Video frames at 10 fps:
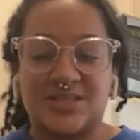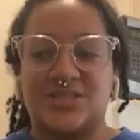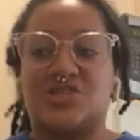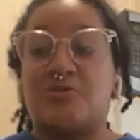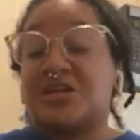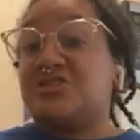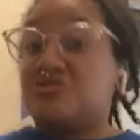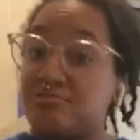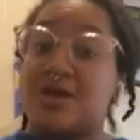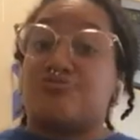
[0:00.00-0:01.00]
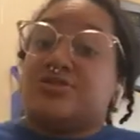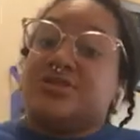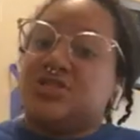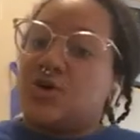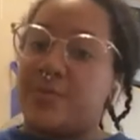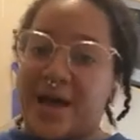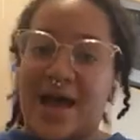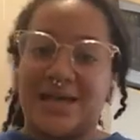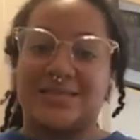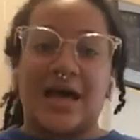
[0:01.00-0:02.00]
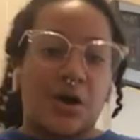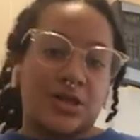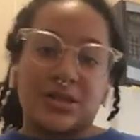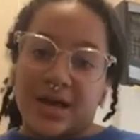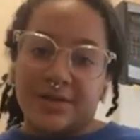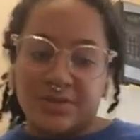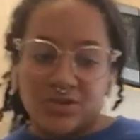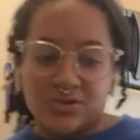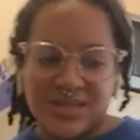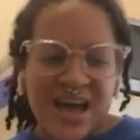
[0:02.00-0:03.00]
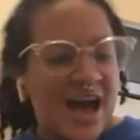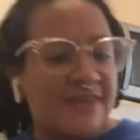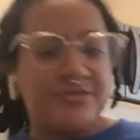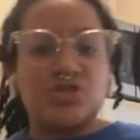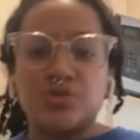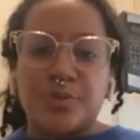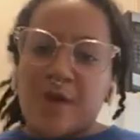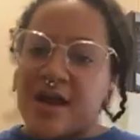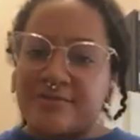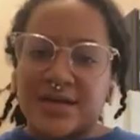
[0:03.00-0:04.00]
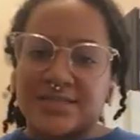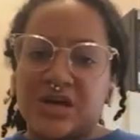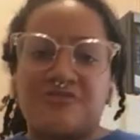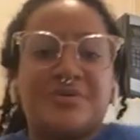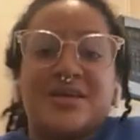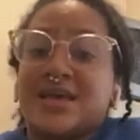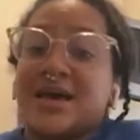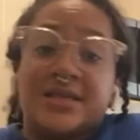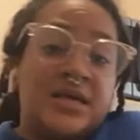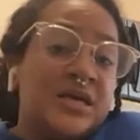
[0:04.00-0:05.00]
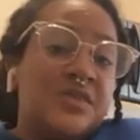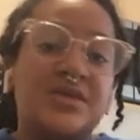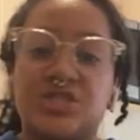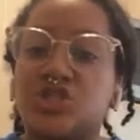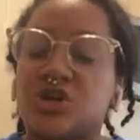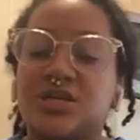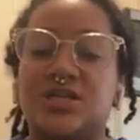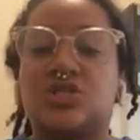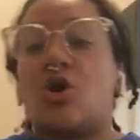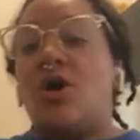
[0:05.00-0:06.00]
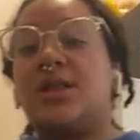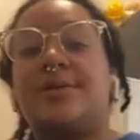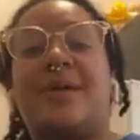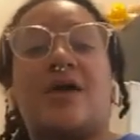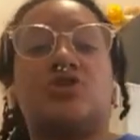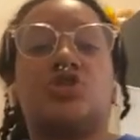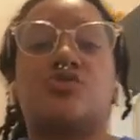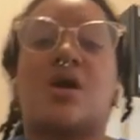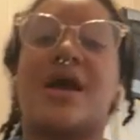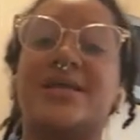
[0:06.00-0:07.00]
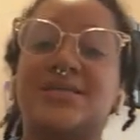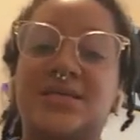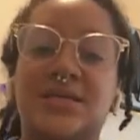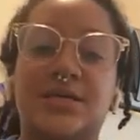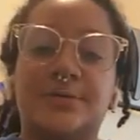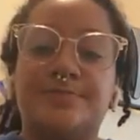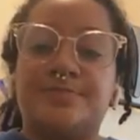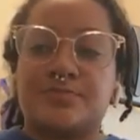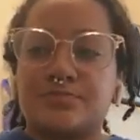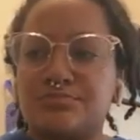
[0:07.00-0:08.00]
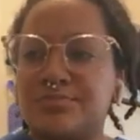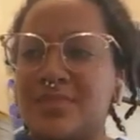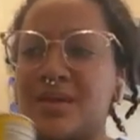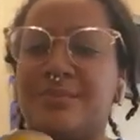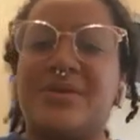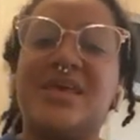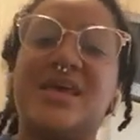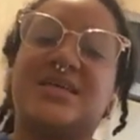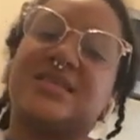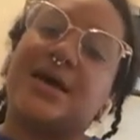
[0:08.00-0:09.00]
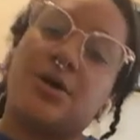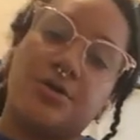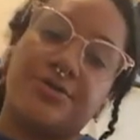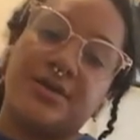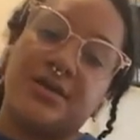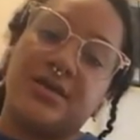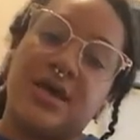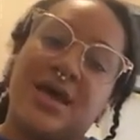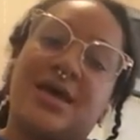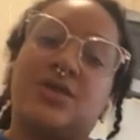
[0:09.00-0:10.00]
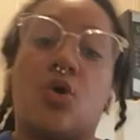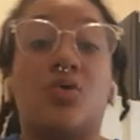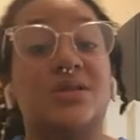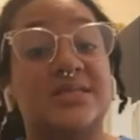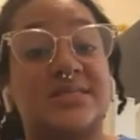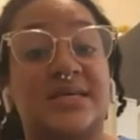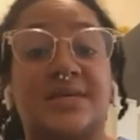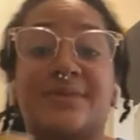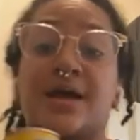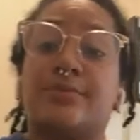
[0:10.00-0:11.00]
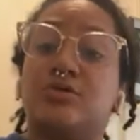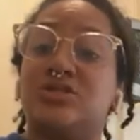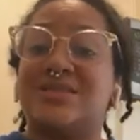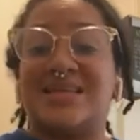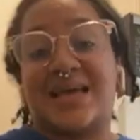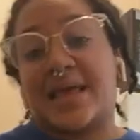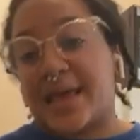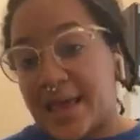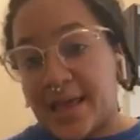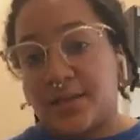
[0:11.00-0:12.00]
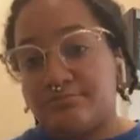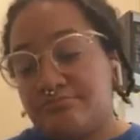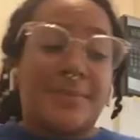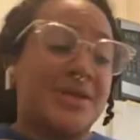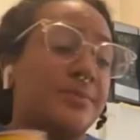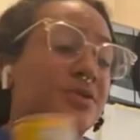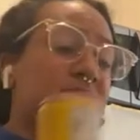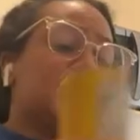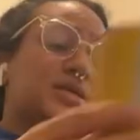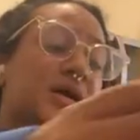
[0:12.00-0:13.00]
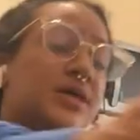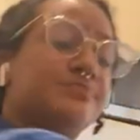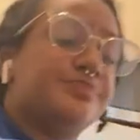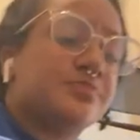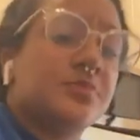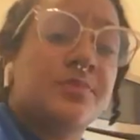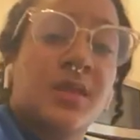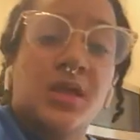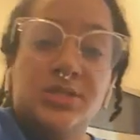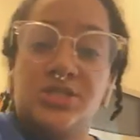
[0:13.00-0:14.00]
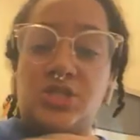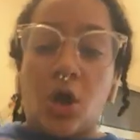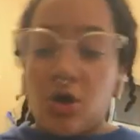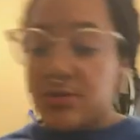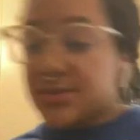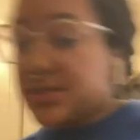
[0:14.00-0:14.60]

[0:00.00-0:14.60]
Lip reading: And so when I do make really dope-ass alkaline meals, I feel super proud of myself. But again, this journey is all about trying to be as healthy and holistic in my approaches as I can. I'm gonna put some salt